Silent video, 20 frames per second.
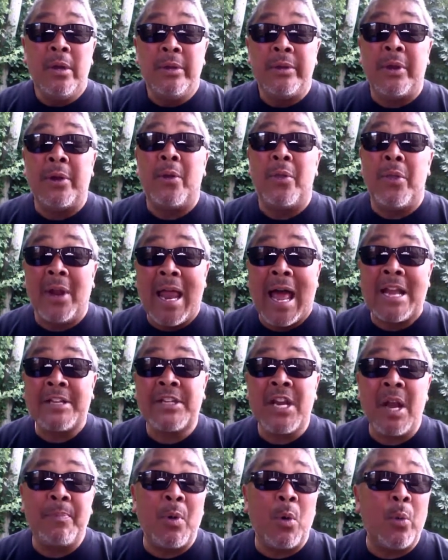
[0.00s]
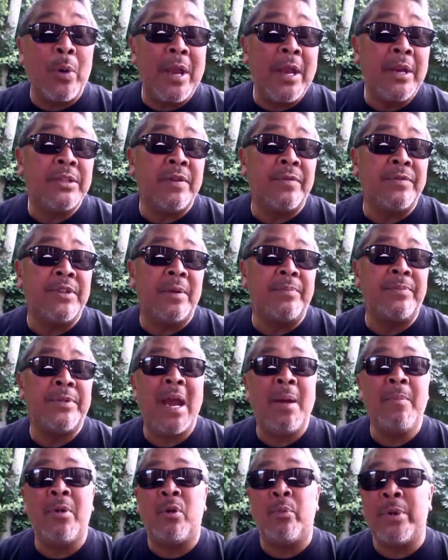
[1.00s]
the last couple of weeks of
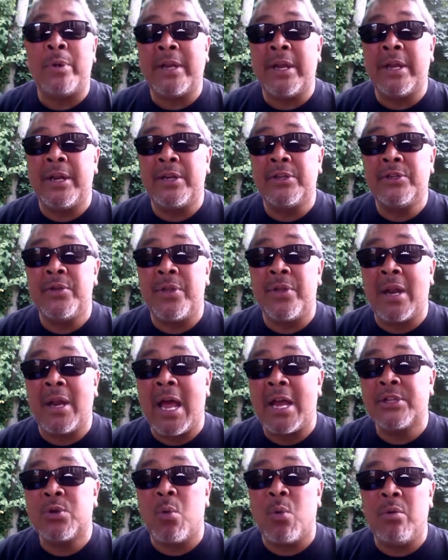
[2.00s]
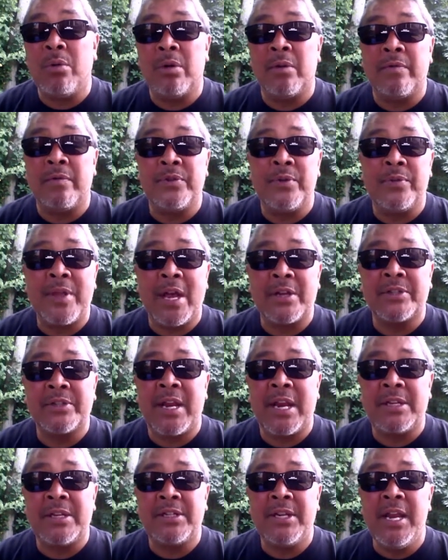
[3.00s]
September, and we get into the last quarter of
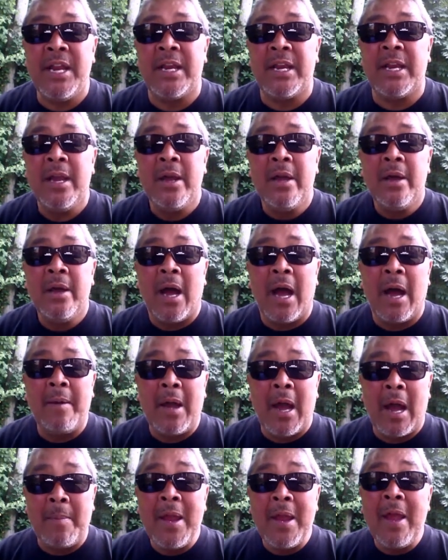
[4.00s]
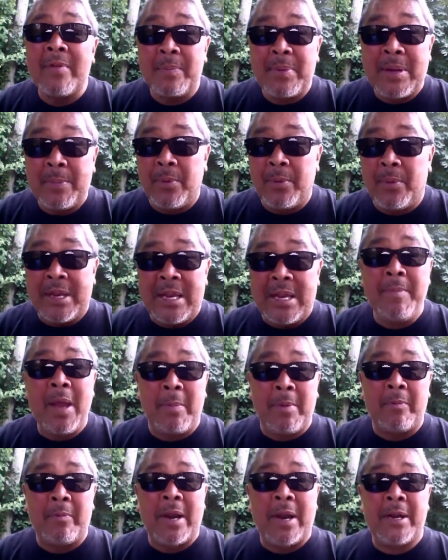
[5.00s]
2018, I'm having people
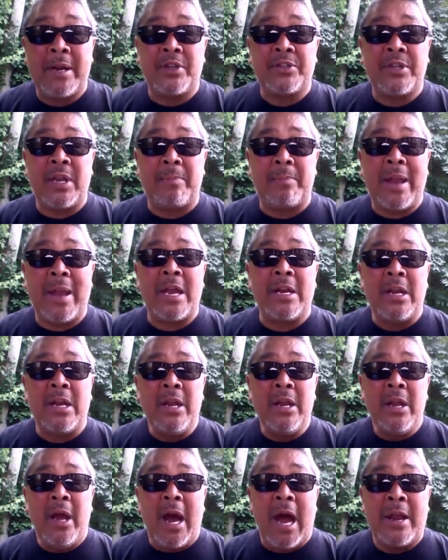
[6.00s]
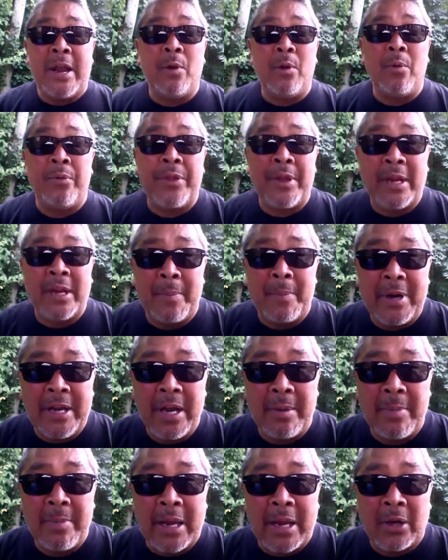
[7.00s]
email me right now saying, "Matt, I don't think I'm going to
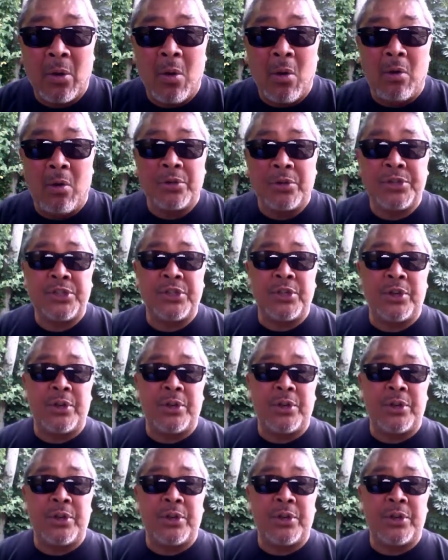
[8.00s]
hit my goals.